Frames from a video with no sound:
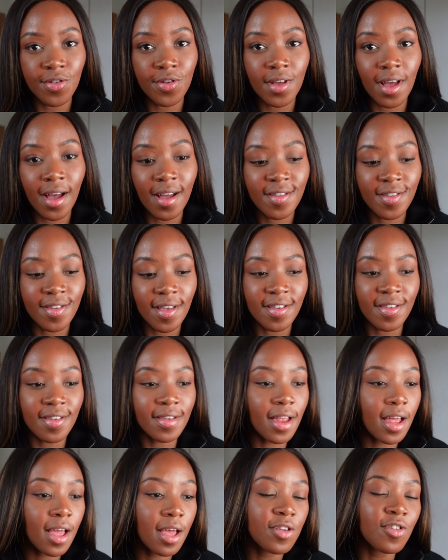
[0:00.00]
guys
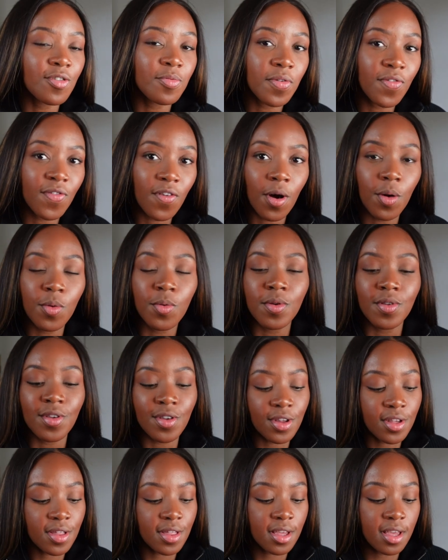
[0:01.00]
yesterday just before I went
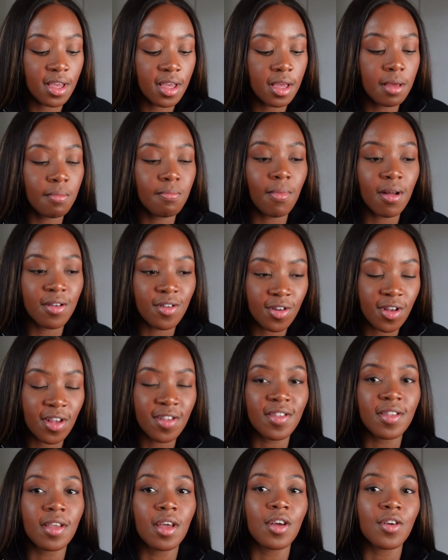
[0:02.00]
to the
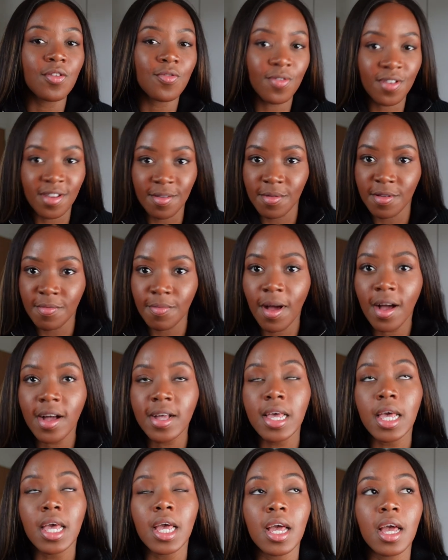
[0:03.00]
Manchester Christmas
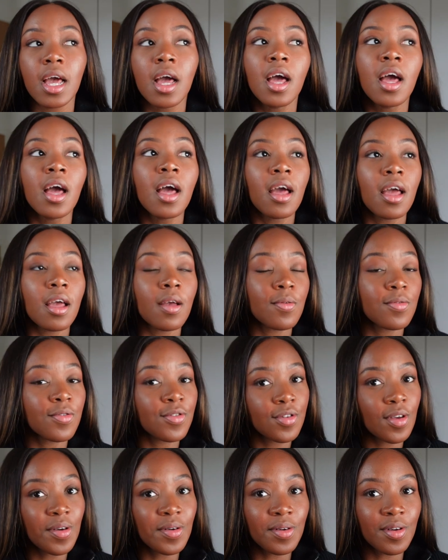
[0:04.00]
market. It was
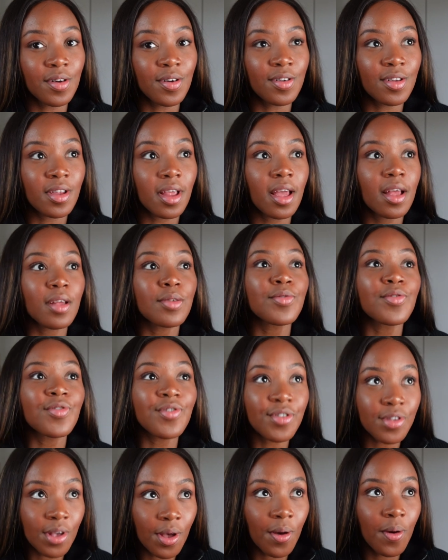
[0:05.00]
so good,
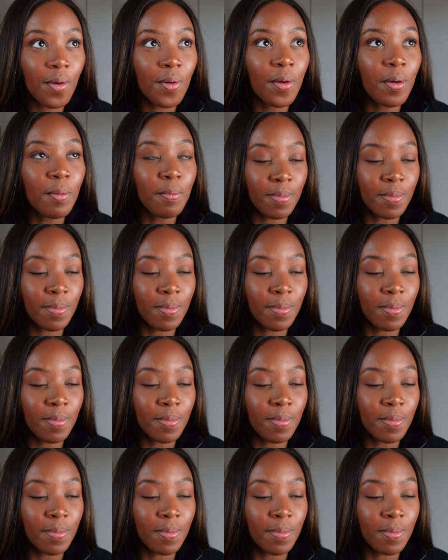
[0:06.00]
so